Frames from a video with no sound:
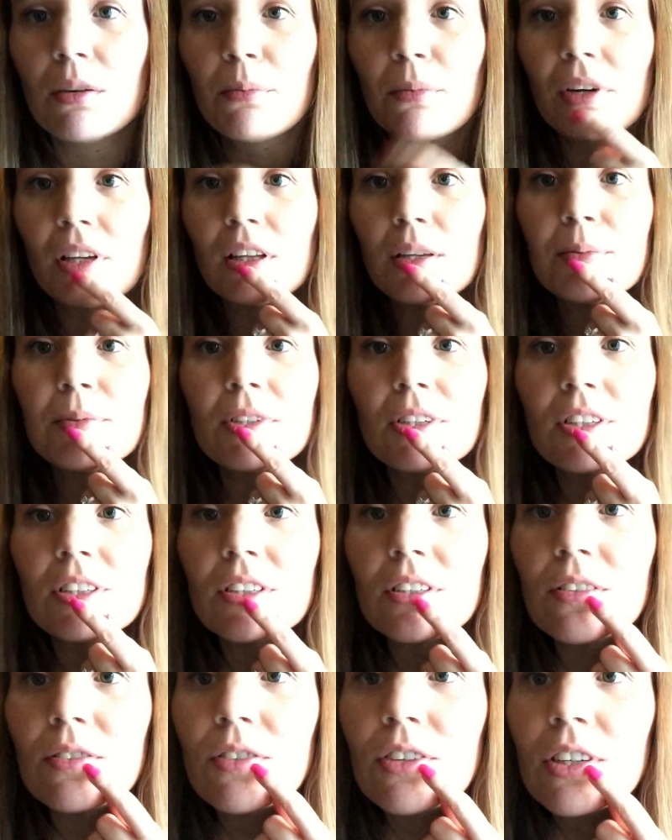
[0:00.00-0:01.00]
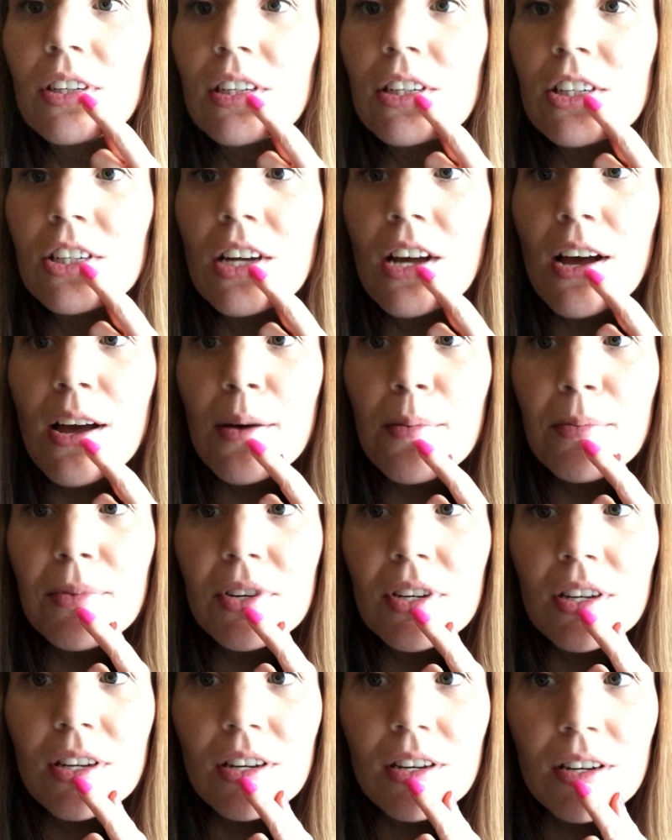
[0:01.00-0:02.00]
my lips are still really
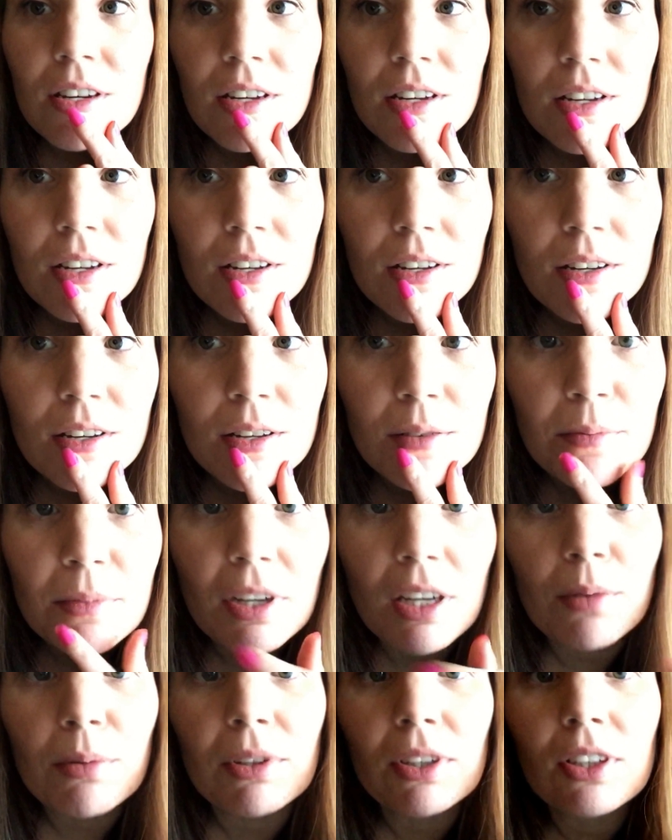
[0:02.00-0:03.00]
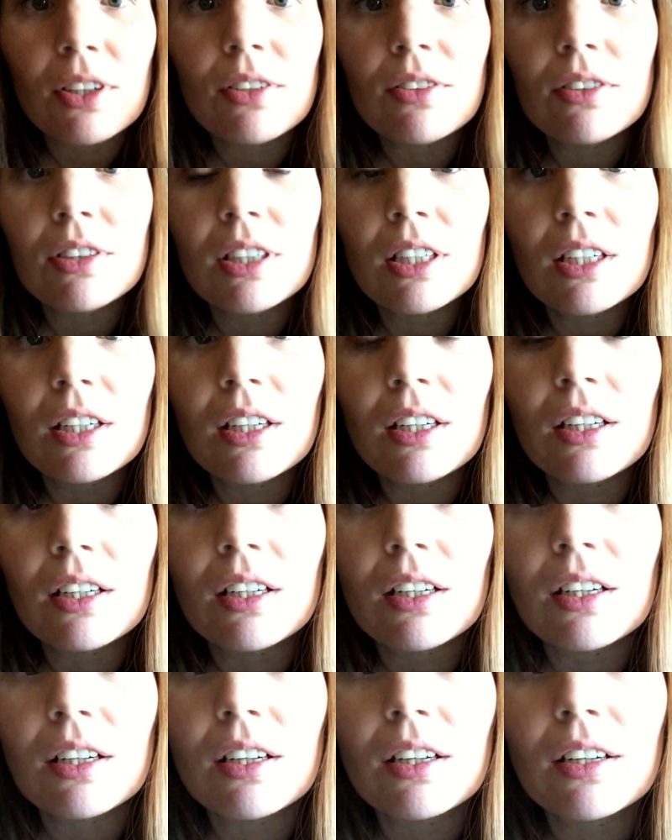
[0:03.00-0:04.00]
chapped. Um, I've been using,
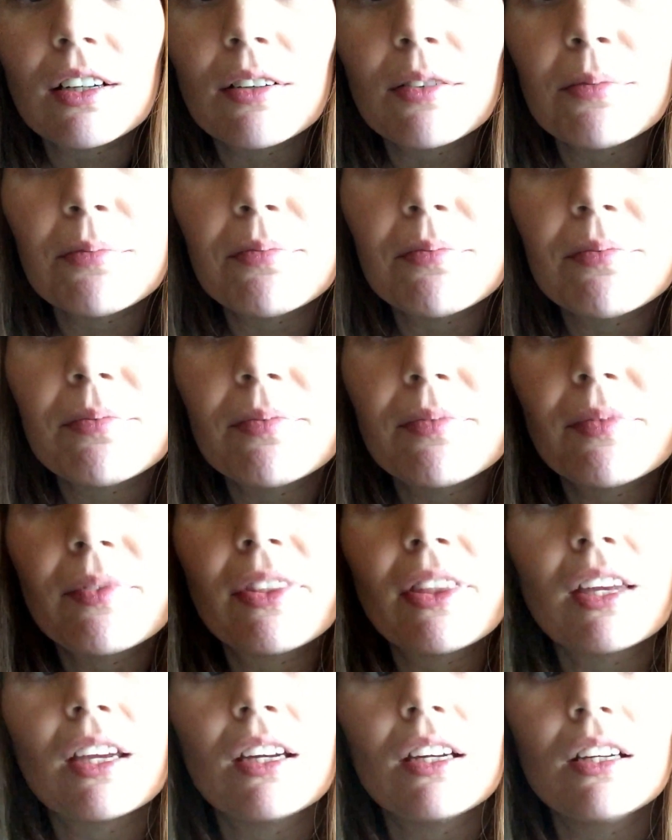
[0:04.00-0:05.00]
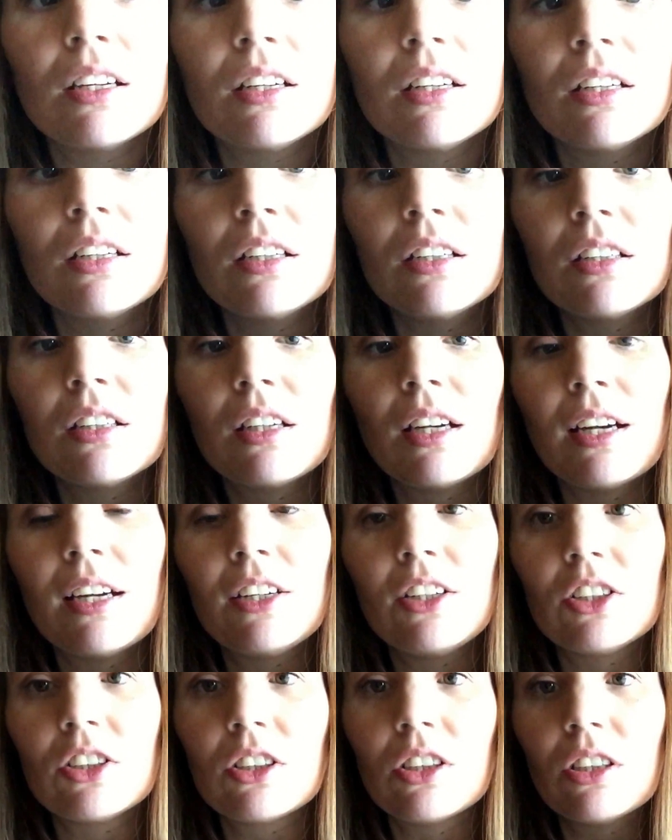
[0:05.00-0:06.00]
um, today I
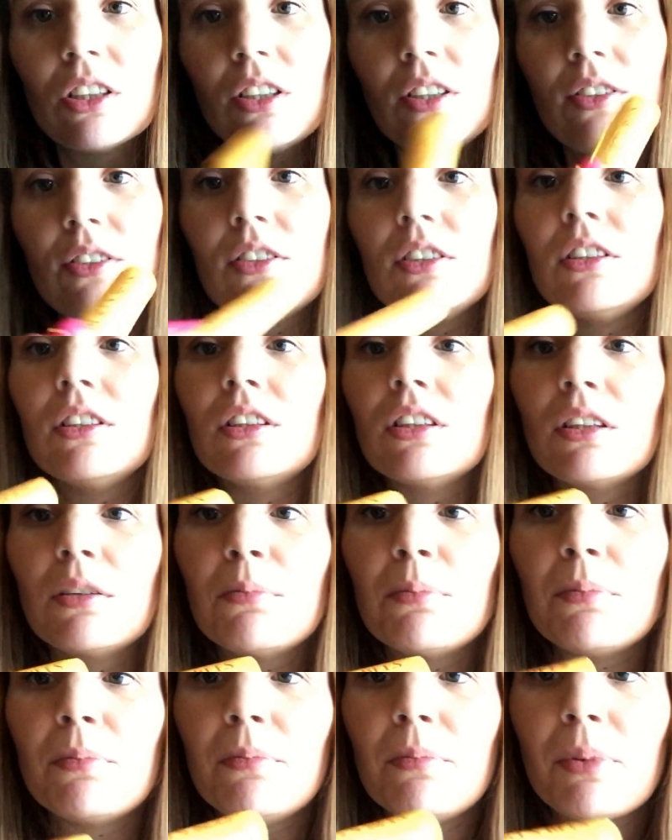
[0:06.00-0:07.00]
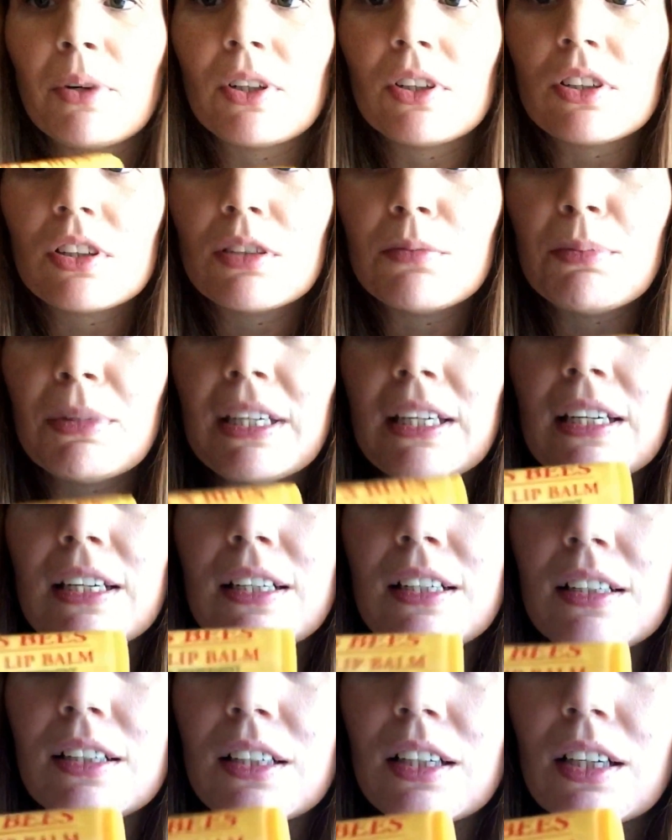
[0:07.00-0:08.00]
just started using the Burt's
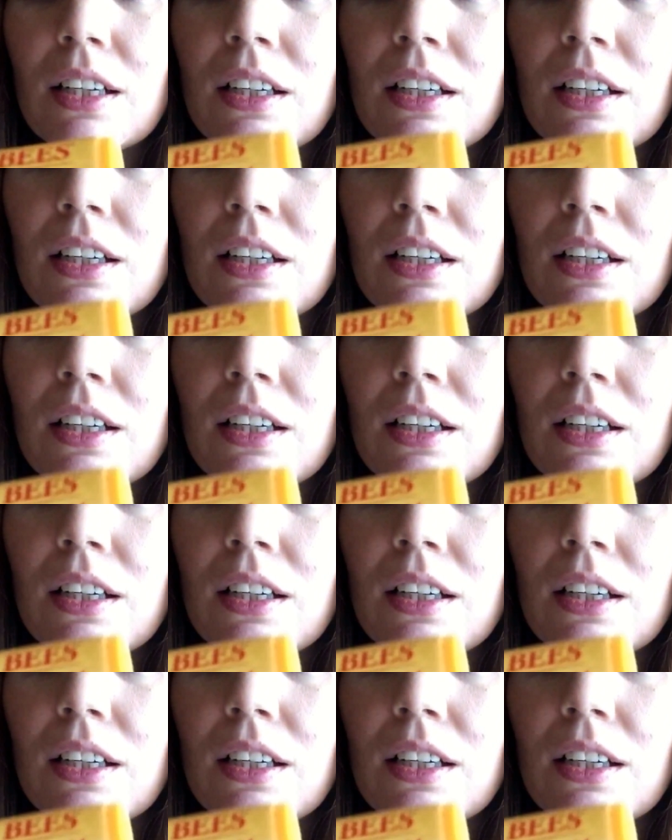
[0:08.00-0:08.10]
Bees